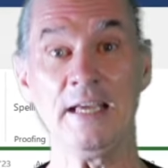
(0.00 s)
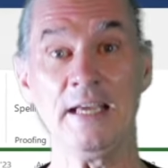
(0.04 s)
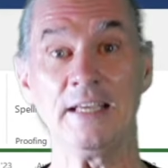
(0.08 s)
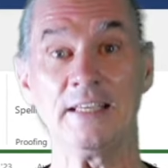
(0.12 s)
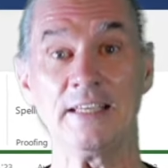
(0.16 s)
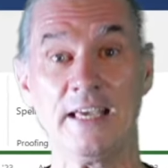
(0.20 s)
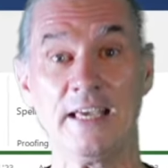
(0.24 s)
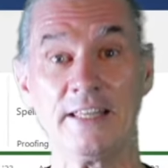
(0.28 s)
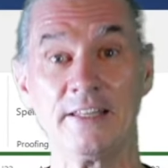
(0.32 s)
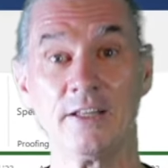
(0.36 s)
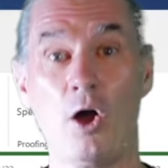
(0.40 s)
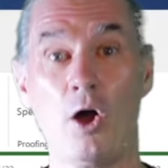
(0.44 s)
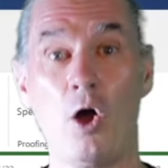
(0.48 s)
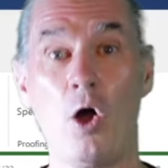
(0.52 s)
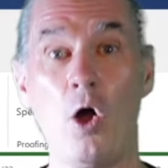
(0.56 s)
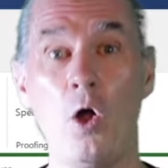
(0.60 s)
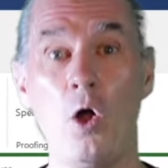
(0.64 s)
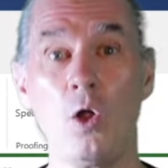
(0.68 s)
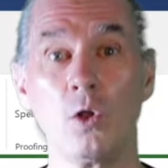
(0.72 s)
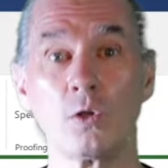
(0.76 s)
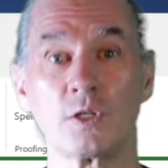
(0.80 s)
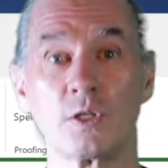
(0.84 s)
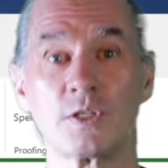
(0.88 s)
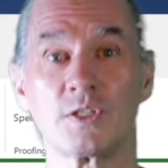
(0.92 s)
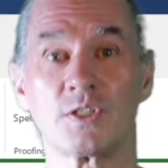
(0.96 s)
can
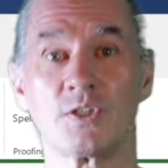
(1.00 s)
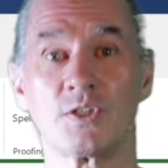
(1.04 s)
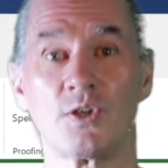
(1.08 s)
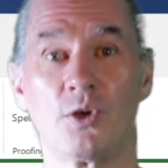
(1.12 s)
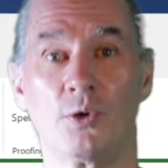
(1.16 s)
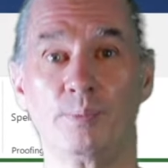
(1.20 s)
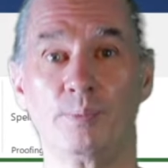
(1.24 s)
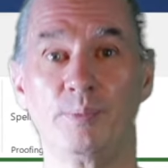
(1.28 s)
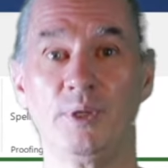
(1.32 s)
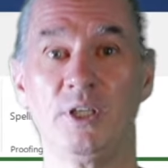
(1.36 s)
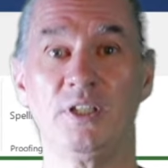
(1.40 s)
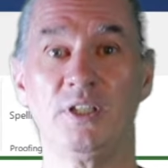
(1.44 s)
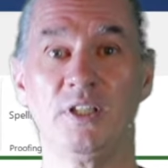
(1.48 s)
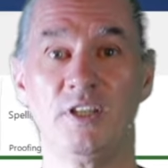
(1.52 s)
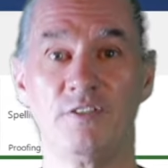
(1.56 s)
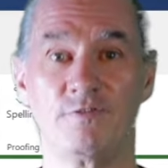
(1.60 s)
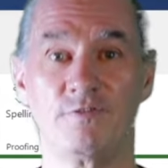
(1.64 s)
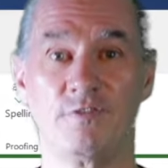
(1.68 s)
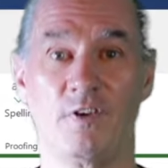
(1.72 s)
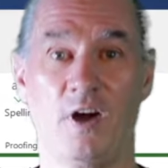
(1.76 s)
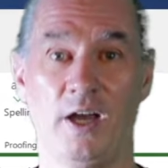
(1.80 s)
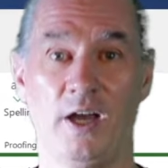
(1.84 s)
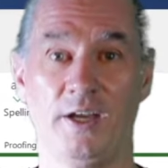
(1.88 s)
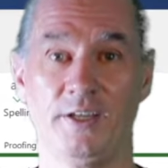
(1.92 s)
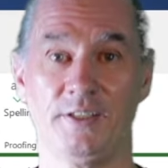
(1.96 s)
also be
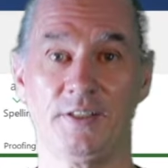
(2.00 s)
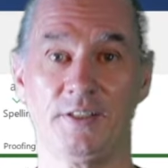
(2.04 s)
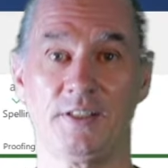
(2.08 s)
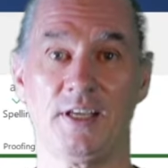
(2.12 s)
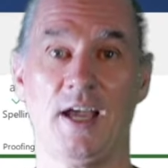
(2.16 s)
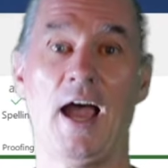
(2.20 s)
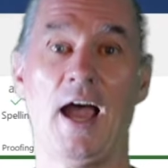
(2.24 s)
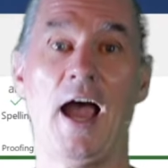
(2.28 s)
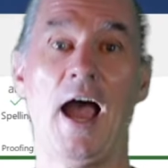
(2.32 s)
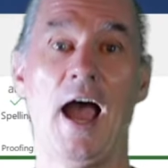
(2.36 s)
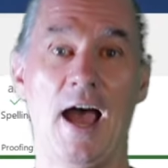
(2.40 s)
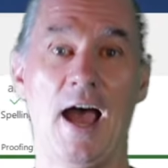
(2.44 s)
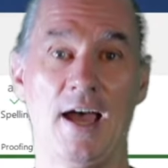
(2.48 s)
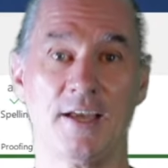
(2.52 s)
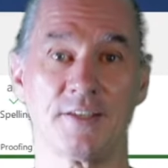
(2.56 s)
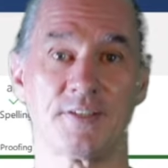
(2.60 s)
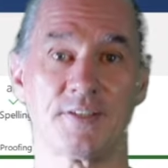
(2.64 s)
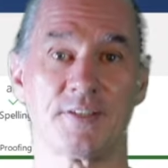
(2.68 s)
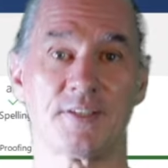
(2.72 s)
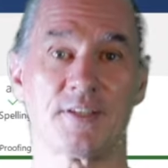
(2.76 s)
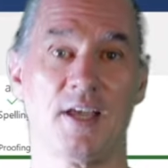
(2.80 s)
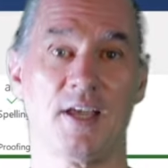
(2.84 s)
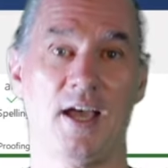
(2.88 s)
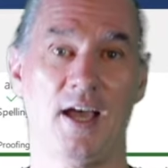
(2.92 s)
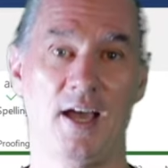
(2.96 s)
defined
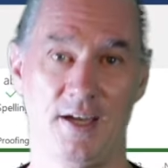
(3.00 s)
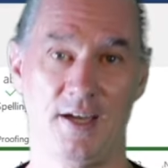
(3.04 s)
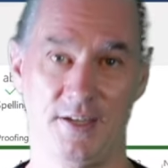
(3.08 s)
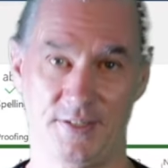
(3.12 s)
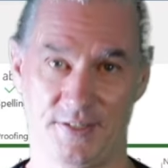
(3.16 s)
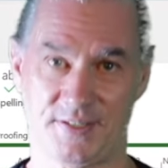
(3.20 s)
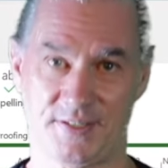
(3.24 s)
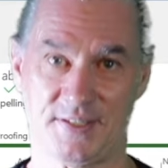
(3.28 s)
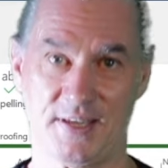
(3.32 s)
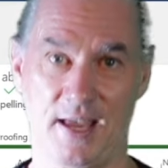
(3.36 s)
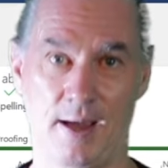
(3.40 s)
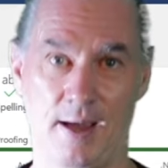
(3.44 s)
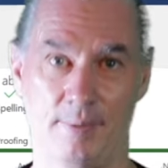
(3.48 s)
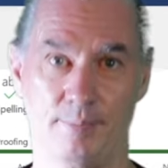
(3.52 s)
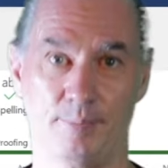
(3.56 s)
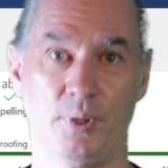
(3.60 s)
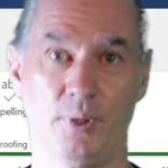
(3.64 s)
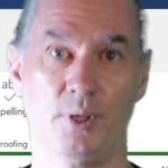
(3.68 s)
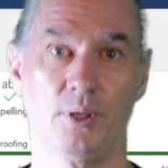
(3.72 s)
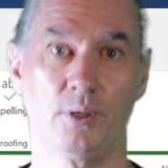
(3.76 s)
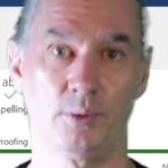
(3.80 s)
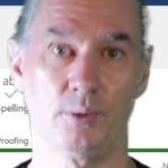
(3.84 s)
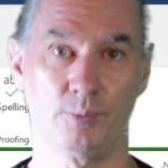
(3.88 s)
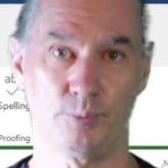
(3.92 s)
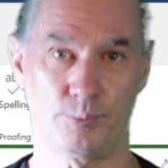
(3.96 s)
as a
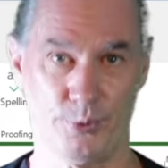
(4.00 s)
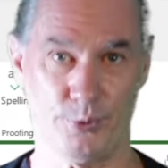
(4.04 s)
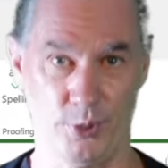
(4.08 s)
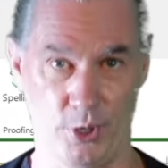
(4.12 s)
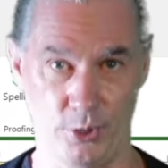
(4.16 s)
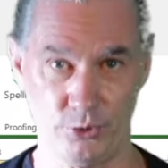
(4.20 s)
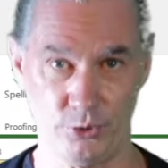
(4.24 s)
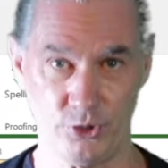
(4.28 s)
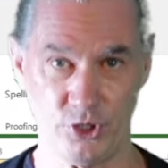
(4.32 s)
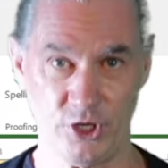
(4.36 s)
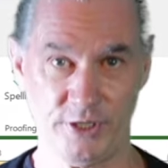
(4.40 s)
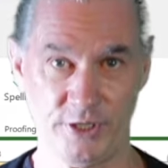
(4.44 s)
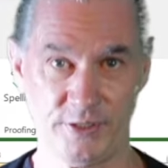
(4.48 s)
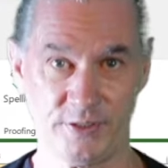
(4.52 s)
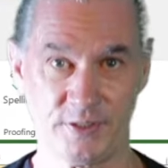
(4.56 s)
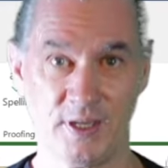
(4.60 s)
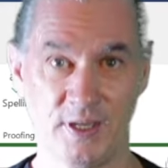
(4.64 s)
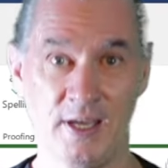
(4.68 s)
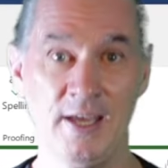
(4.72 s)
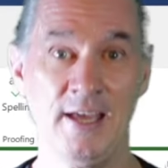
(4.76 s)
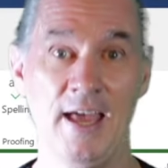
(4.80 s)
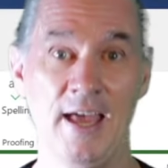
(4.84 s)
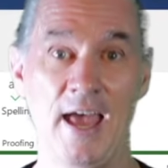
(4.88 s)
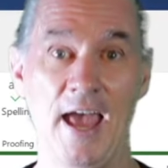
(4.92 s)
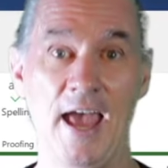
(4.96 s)
sub-project
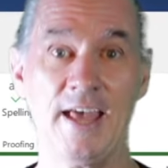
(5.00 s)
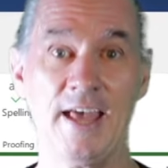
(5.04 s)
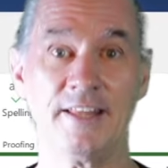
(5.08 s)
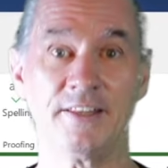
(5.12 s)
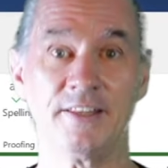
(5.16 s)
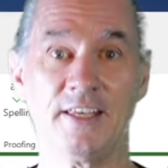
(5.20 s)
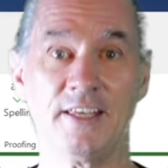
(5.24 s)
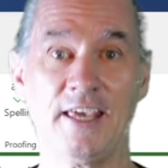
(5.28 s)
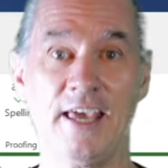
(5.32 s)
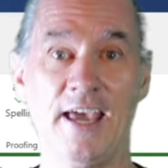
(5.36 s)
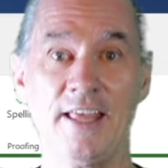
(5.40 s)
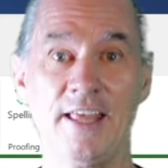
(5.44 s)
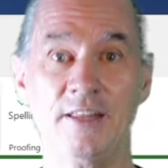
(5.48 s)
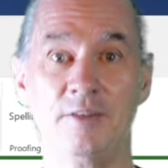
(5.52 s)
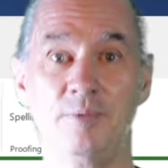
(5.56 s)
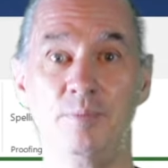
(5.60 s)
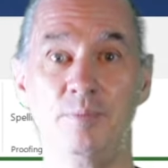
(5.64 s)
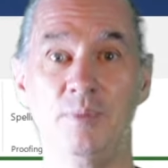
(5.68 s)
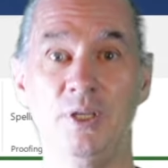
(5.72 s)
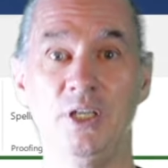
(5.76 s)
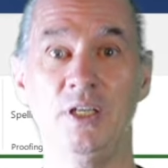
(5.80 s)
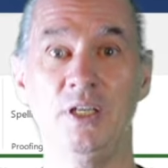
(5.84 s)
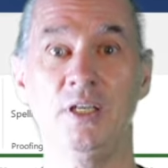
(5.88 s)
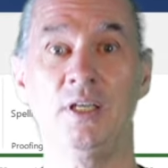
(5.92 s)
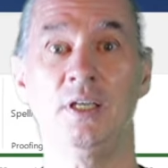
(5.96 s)
and can
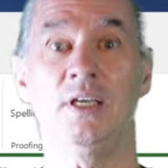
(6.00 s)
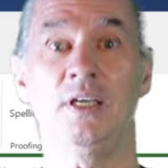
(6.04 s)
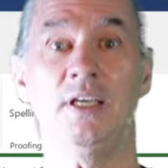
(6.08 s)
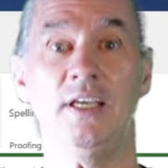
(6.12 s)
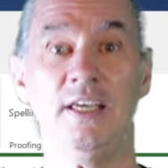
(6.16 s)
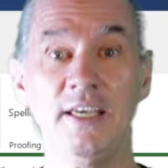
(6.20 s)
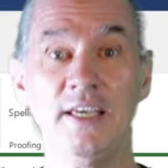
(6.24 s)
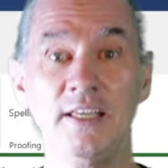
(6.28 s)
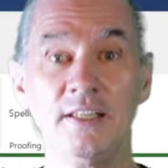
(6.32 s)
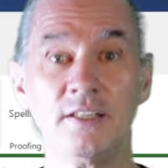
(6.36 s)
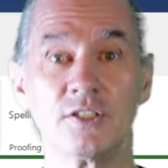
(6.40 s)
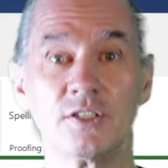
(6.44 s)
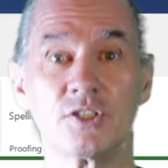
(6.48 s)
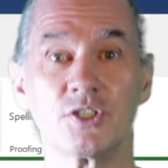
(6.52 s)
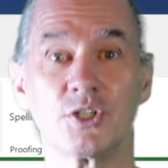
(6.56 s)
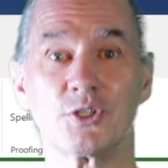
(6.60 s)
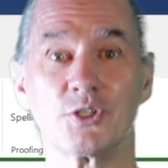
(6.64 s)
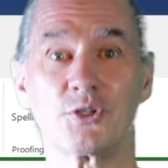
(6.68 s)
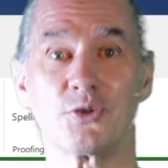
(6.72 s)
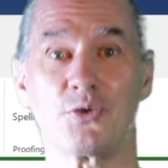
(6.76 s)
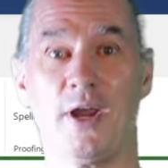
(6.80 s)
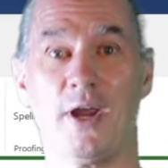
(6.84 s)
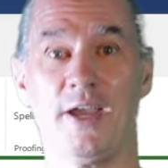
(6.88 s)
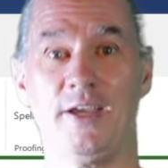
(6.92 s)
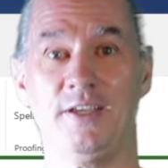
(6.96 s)
be
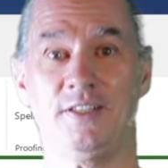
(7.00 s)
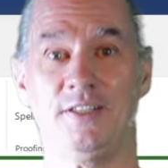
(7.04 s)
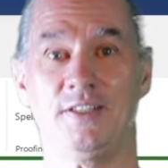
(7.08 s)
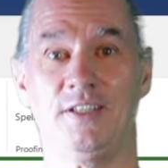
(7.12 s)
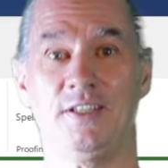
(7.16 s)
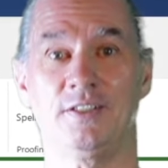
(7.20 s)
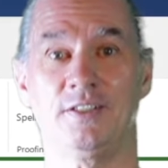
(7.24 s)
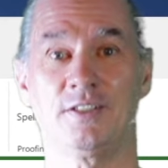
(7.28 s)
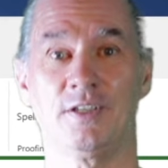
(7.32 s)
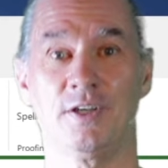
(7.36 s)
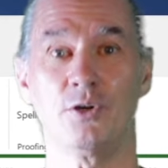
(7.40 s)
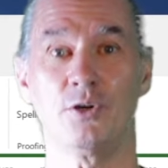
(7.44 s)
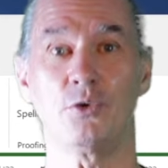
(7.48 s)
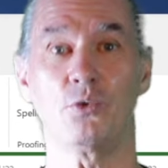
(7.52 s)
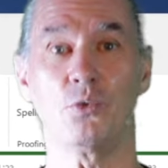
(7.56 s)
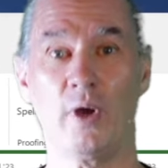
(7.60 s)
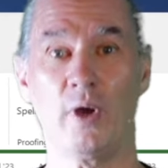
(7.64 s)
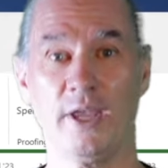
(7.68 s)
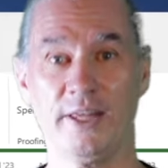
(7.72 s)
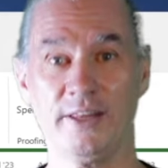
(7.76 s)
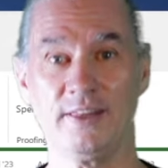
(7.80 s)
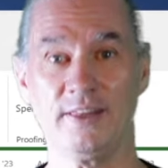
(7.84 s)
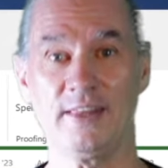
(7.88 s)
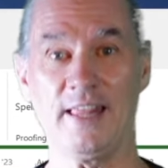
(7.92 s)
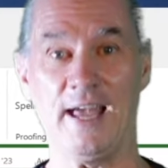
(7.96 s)
integrated
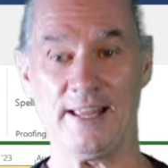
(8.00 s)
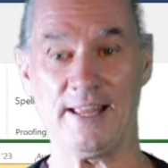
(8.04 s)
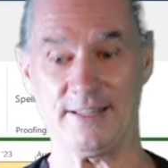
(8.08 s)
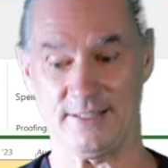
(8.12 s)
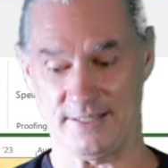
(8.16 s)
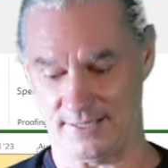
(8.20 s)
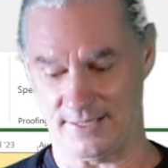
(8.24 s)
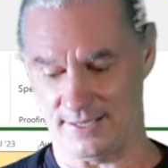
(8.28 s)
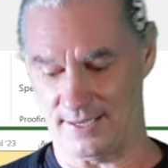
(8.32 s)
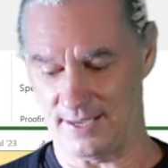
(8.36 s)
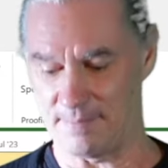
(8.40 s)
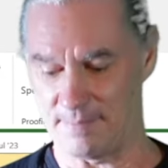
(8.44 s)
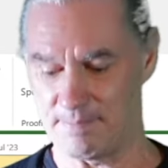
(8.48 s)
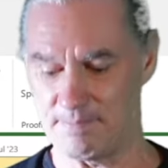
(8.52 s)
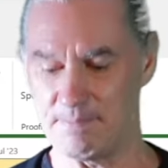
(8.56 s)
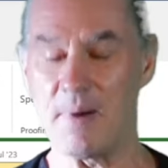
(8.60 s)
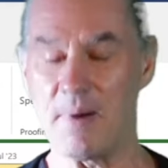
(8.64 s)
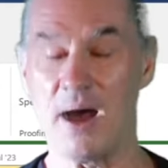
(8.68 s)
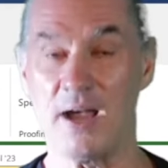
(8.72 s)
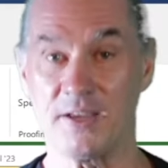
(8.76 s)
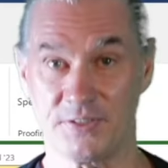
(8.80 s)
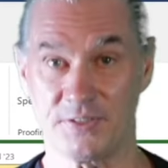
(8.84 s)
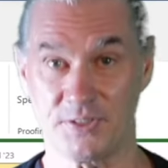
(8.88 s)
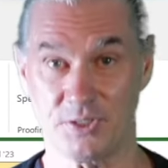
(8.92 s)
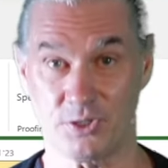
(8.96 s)
with that
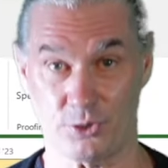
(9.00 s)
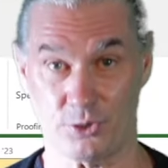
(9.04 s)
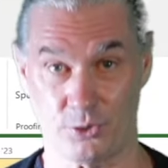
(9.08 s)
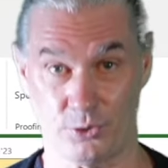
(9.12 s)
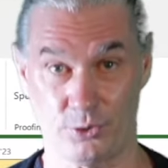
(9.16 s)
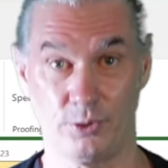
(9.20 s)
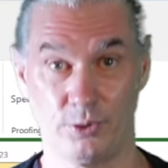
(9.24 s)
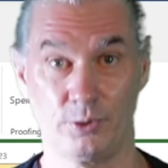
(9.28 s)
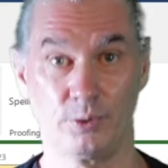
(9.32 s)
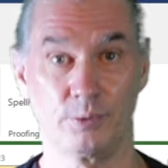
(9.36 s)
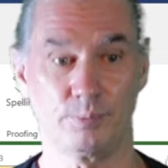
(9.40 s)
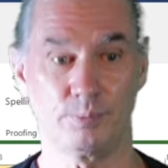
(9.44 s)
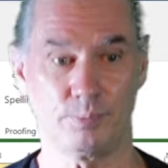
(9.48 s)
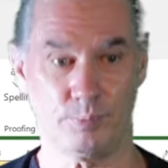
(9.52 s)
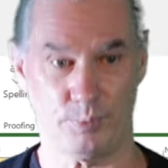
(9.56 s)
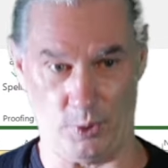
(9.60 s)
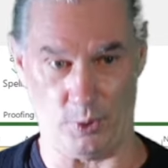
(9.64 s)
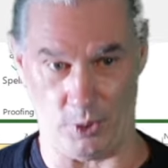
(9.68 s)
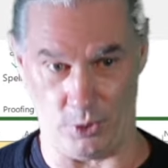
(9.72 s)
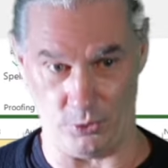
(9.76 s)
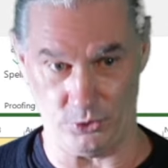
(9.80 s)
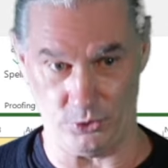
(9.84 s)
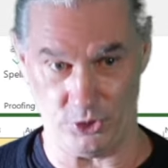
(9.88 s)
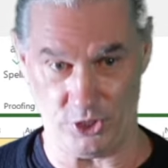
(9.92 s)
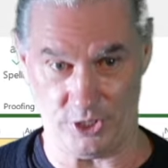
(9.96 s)
master
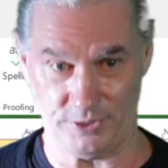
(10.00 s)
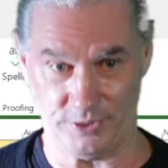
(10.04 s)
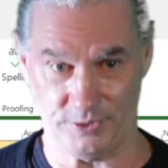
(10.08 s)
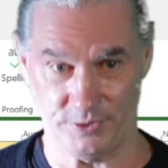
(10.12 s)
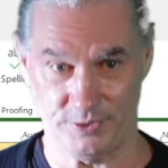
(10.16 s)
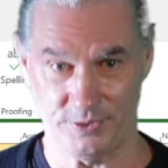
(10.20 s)
project.